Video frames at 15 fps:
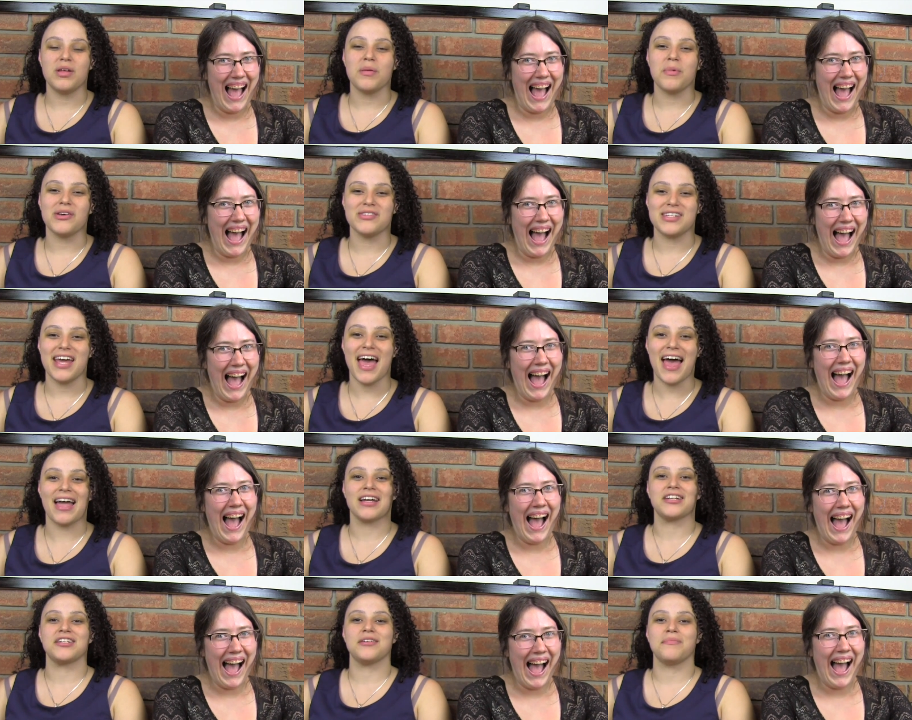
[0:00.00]
Speaker 1: one of the most
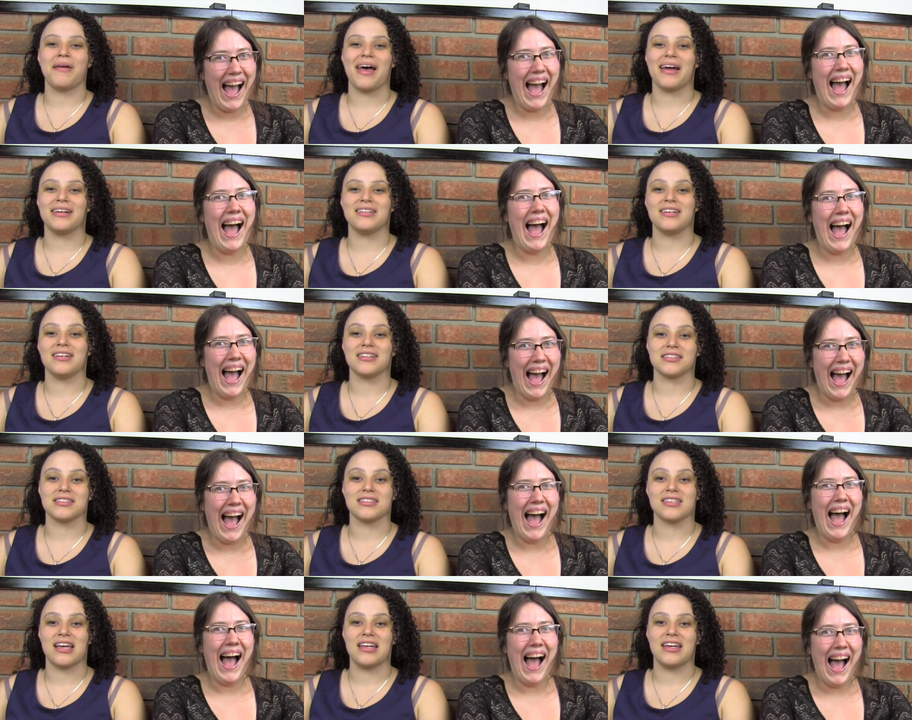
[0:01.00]
action-packed and
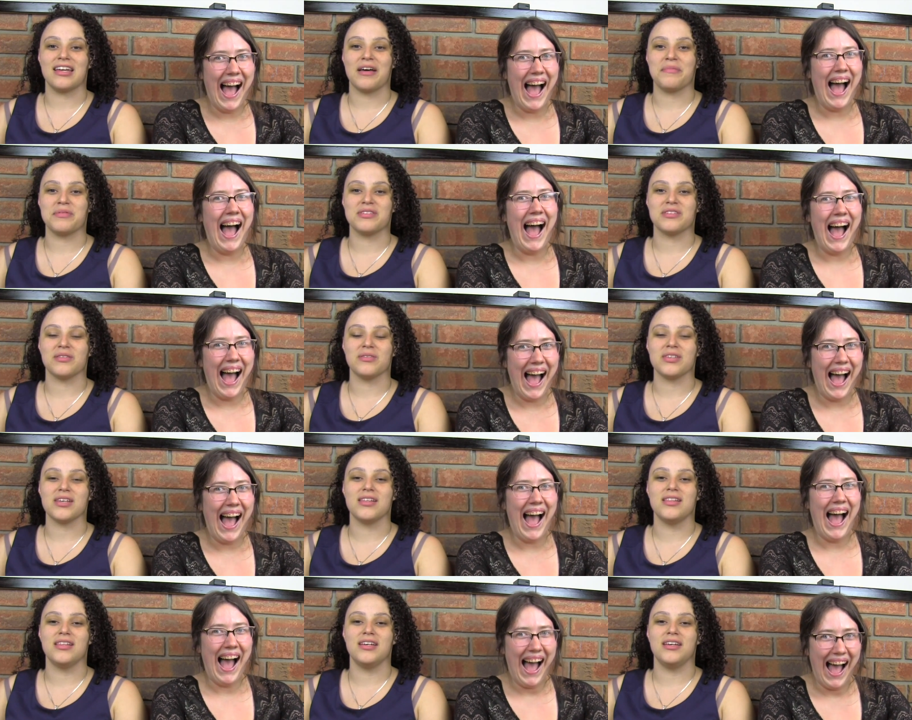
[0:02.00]
exciting episodes
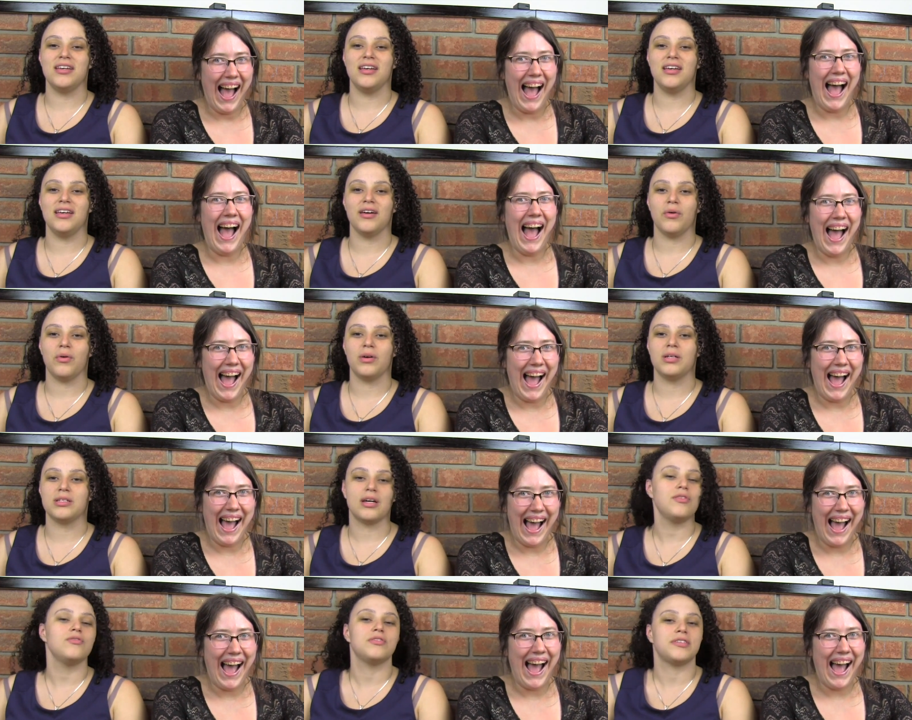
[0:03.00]
in the
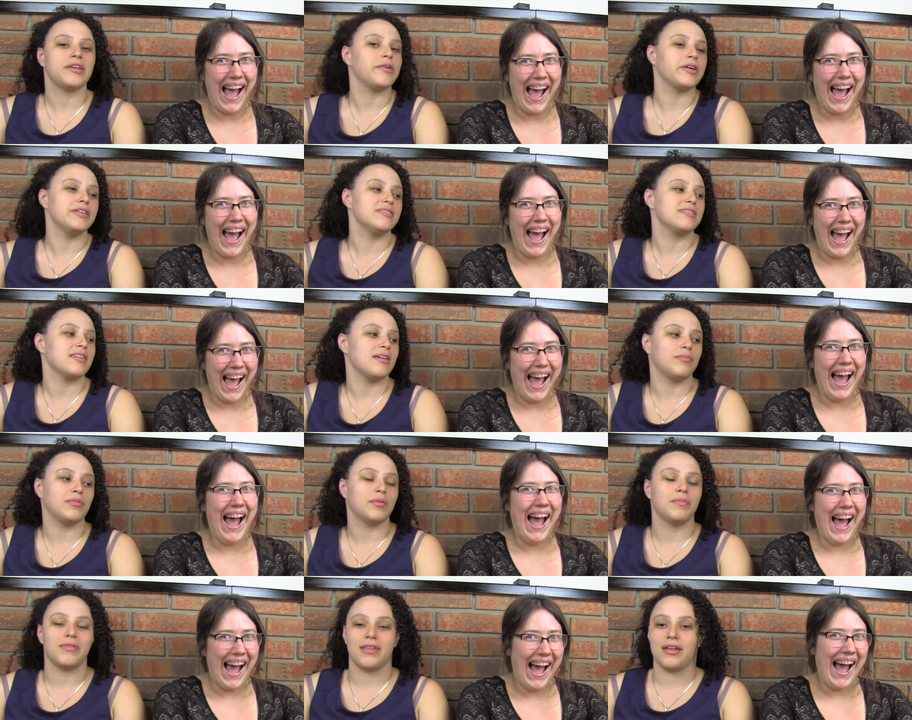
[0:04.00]
entire series. I'm
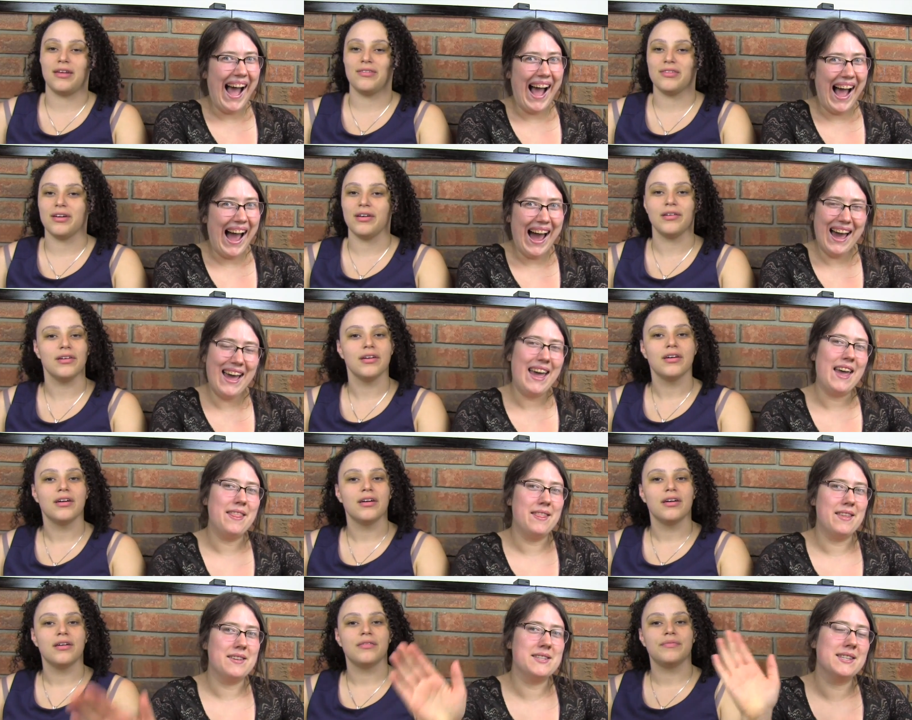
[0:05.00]
gonna put that out there.
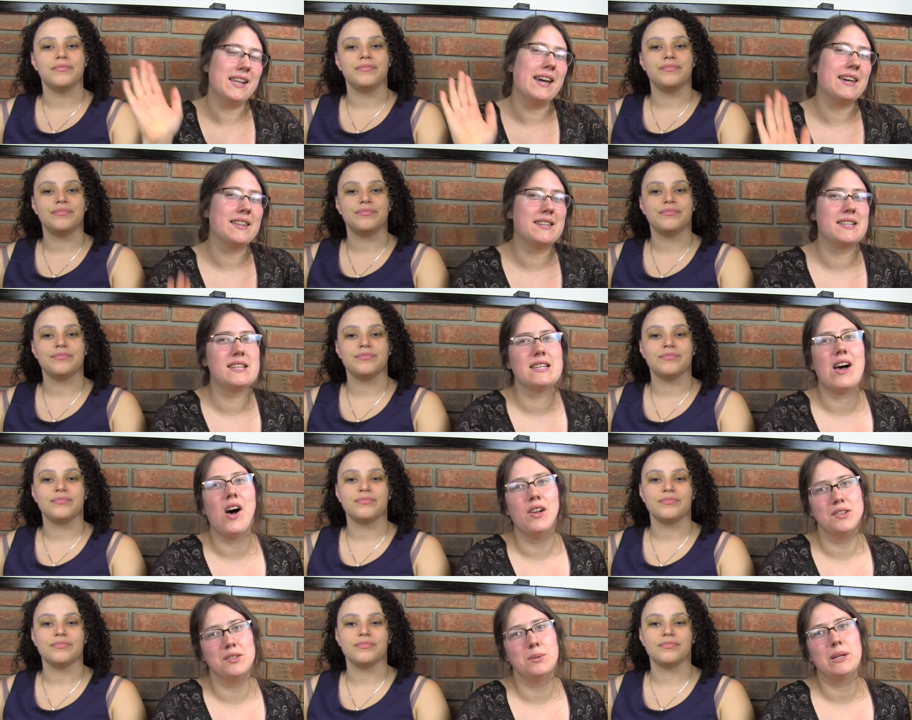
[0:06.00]
Speaker 2: And this, like, this is
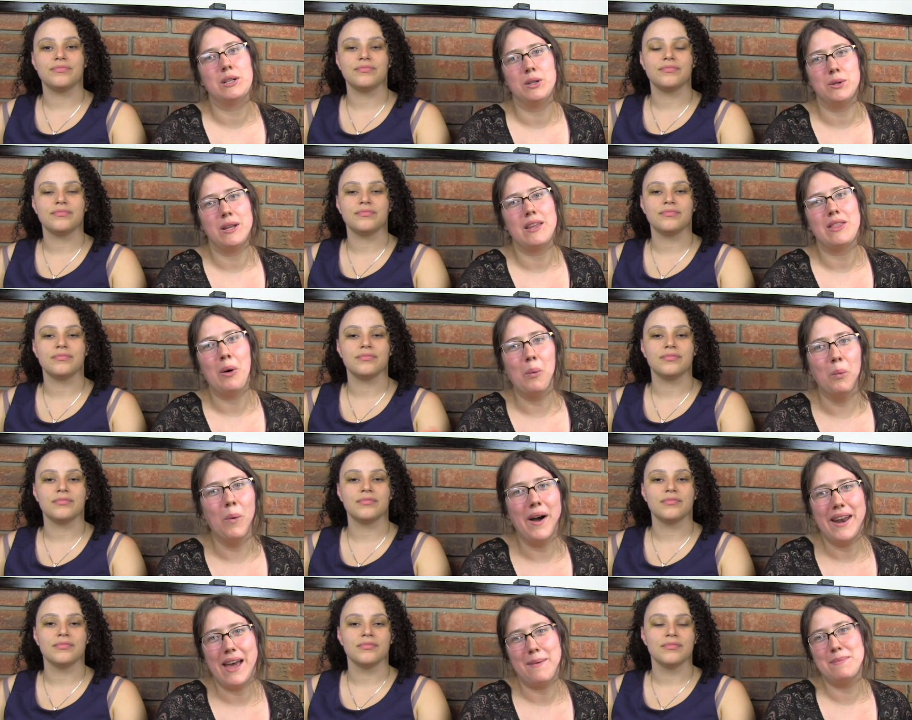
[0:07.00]
also including the
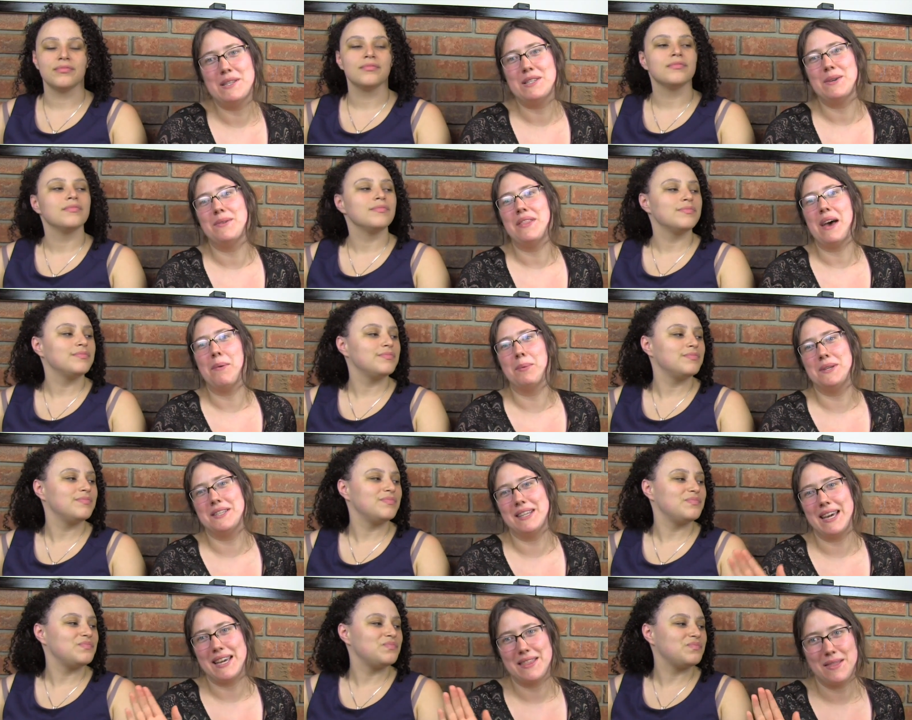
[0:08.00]
one episode that
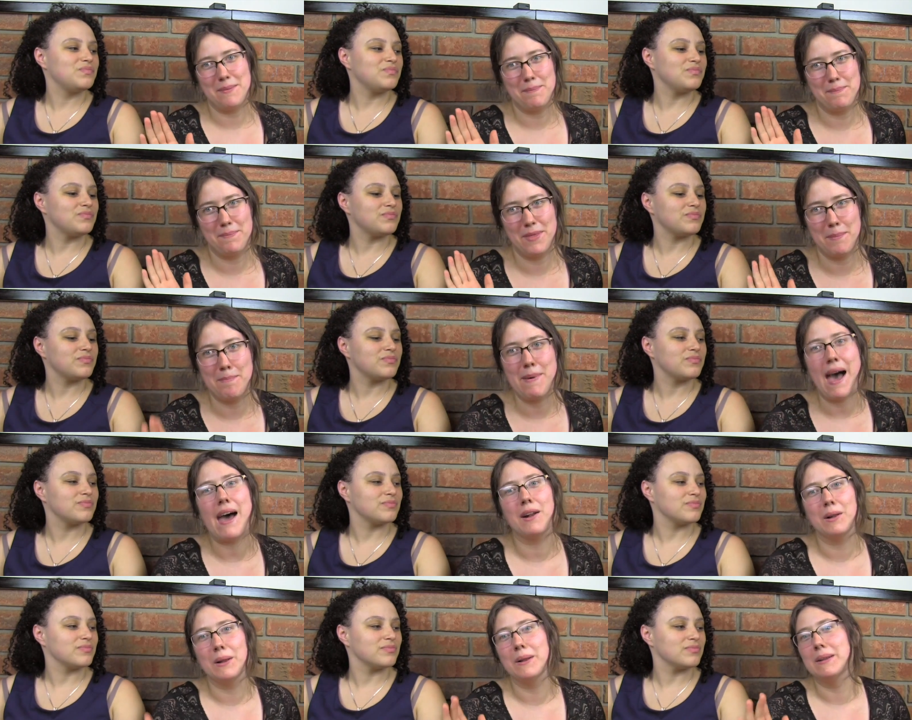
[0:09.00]
was, like, the, the
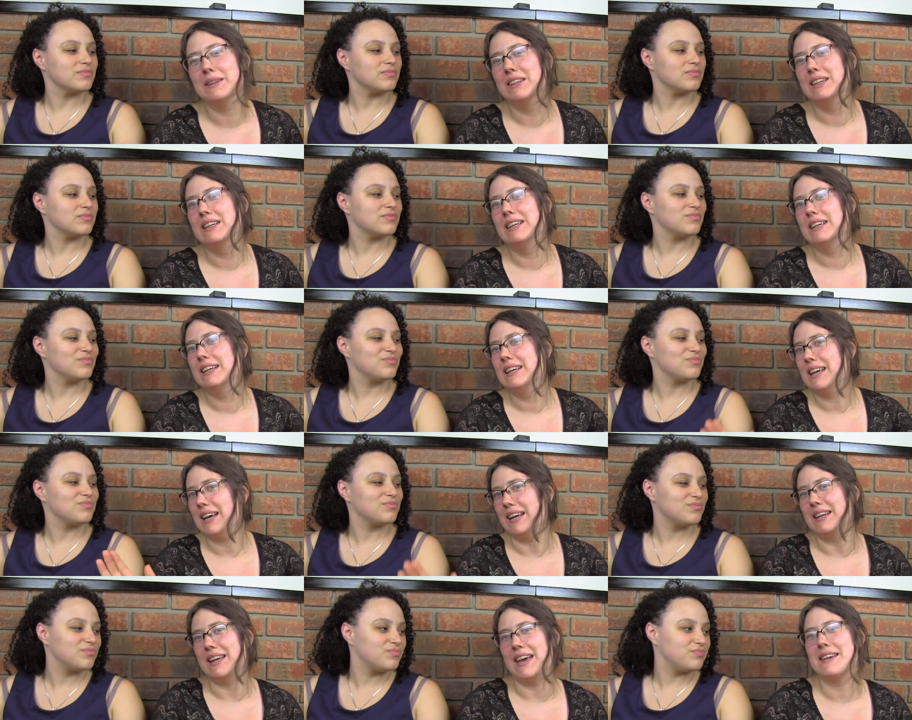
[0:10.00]
battle
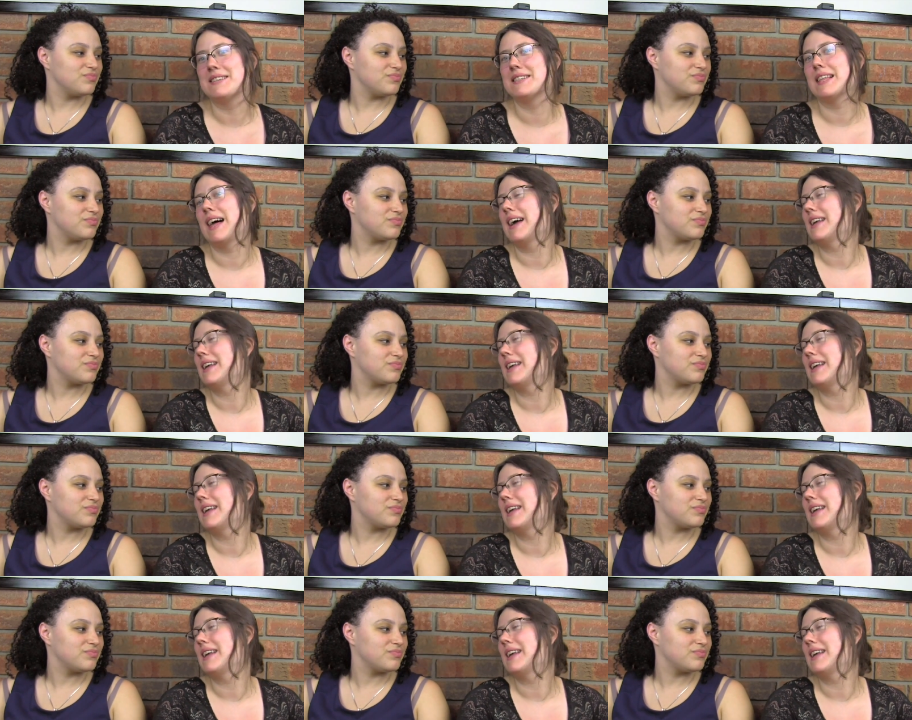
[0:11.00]
in King's